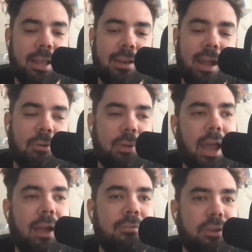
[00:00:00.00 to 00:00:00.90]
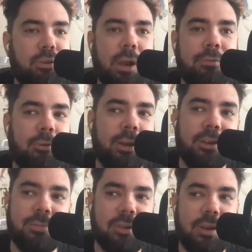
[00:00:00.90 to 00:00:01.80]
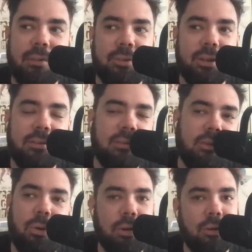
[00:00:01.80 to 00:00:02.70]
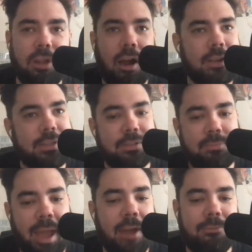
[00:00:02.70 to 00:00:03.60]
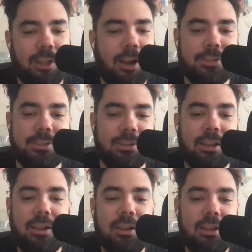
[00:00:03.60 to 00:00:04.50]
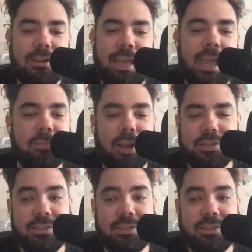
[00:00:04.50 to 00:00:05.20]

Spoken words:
And now we have to do referendums on every quarter lost and half lost and game lost.